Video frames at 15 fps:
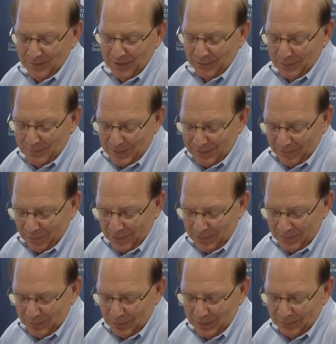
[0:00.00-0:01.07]
For before
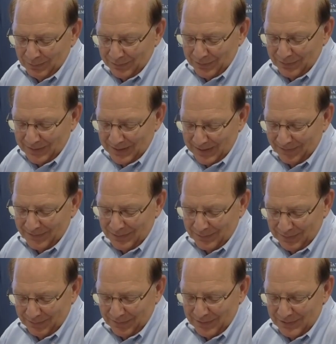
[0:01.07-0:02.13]
the boy will know enough to
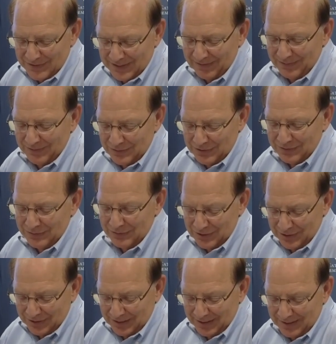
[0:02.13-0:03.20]
refuse evil and choose
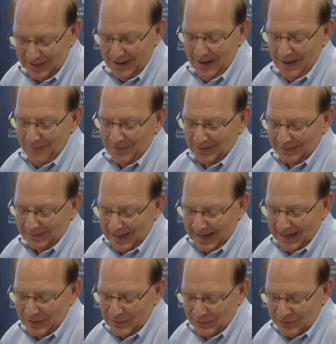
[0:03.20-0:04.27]
good, the
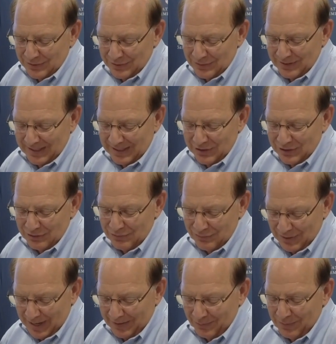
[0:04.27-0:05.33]
land whose two kings you
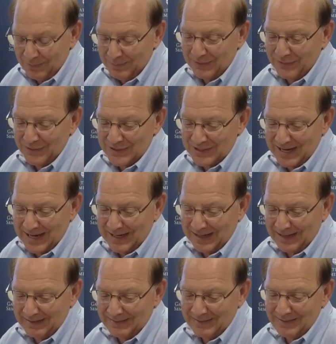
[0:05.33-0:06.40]
dread will be
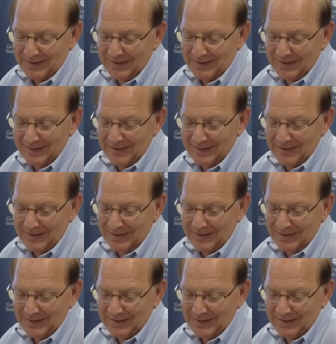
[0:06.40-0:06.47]
forsaken.